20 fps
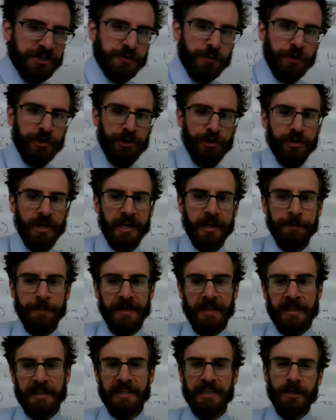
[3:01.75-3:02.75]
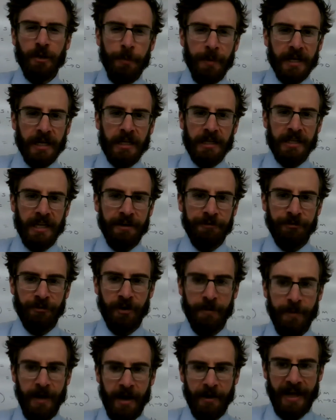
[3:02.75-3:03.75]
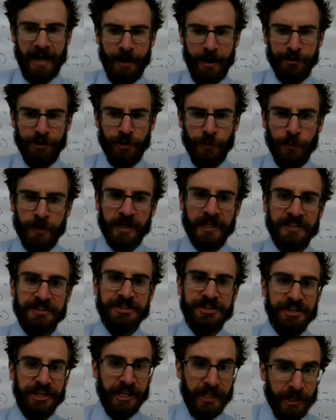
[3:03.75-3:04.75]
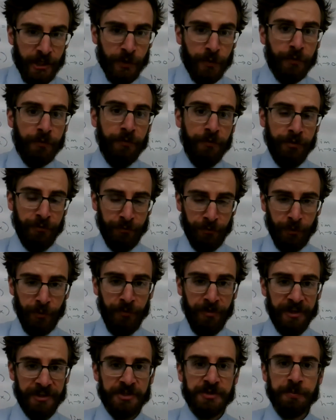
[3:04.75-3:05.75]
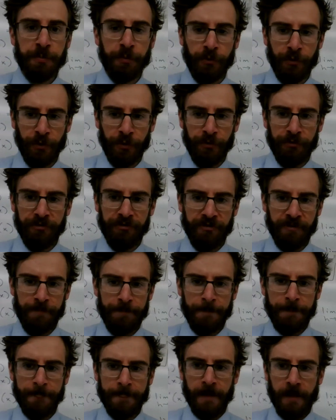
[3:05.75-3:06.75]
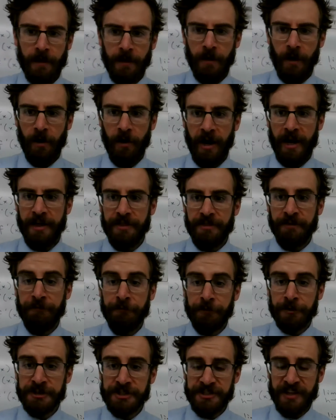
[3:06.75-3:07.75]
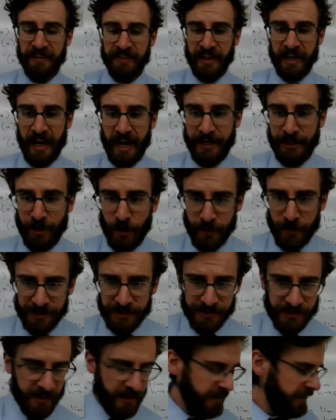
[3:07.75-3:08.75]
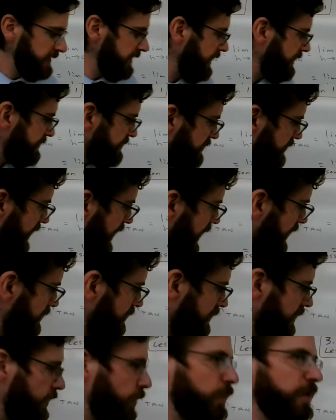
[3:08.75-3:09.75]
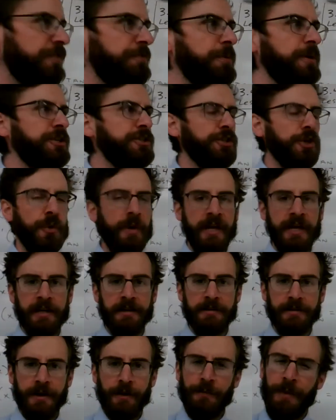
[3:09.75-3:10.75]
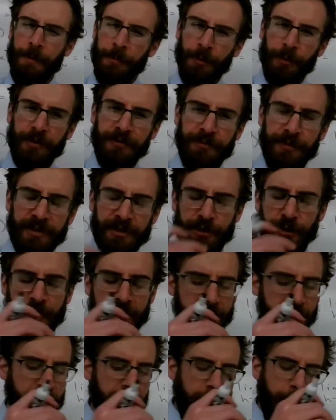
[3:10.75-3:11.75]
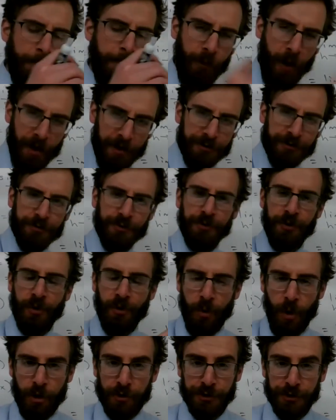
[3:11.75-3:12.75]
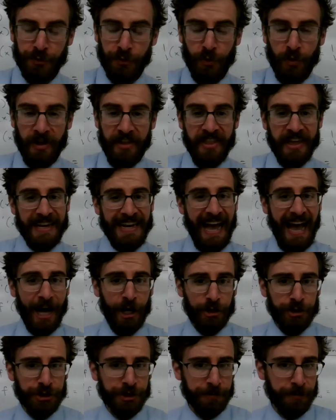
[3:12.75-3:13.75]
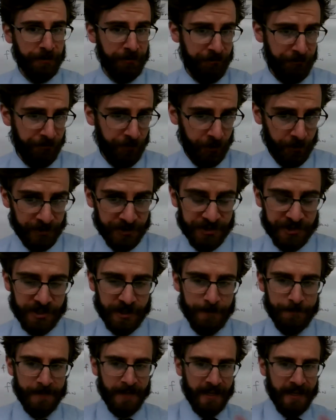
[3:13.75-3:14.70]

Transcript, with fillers: is where you got to be a little bit clever about how you continue through this proof. All right? The first thing that I notice is that we've been doing, remember we've been doing product rule, quotient rule, and then algebra first.